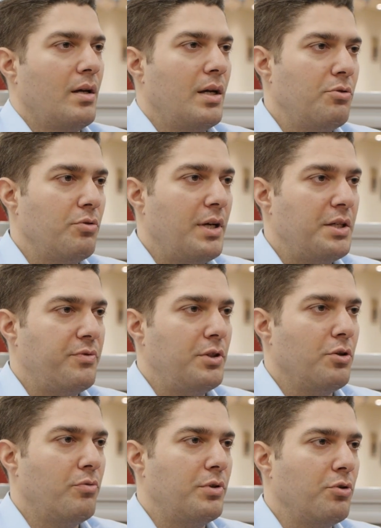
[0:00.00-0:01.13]
In today's
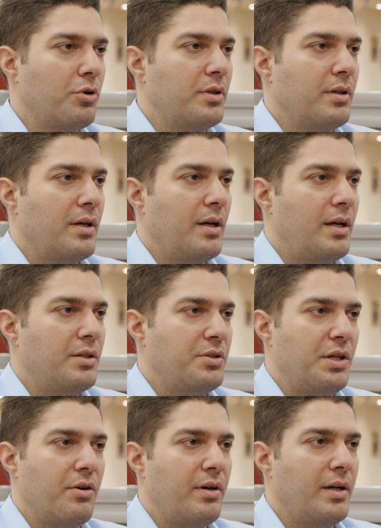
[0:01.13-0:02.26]
video, we talked
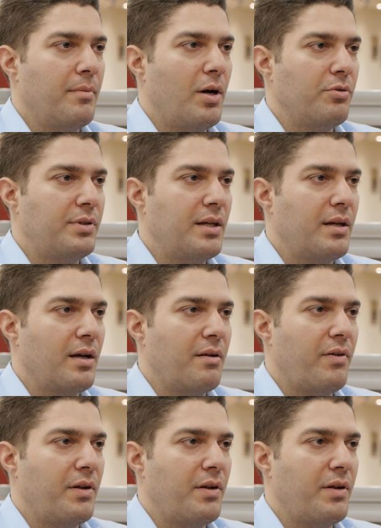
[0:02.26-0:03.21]
generally about technical and